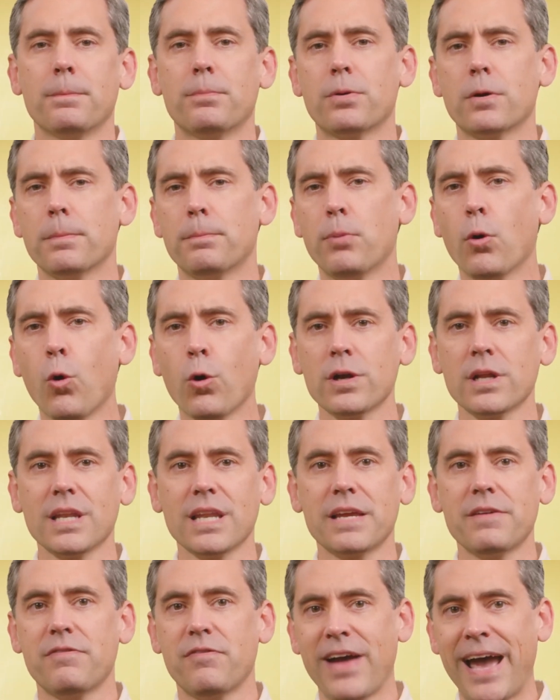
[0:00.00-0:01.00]

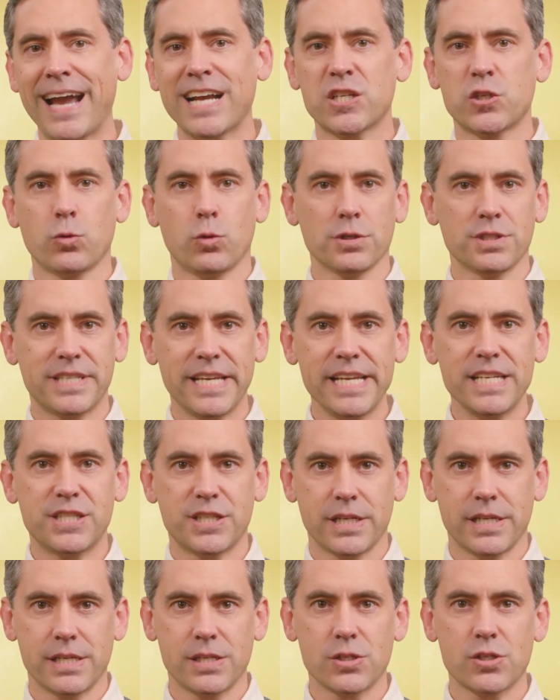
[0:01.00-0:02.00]
purportedly factual
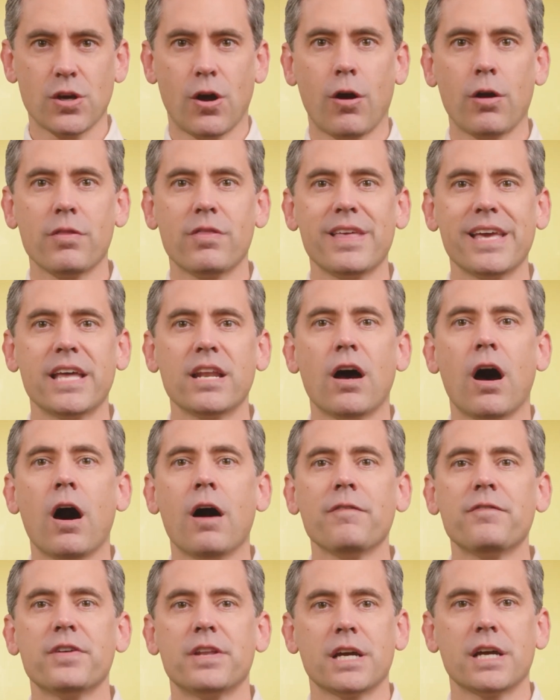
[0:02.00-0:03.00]
teachings are then
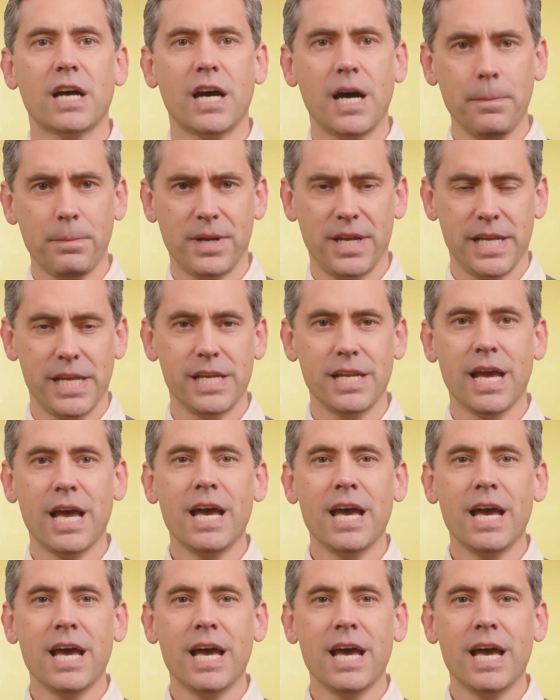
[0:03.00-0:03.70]
often accompanied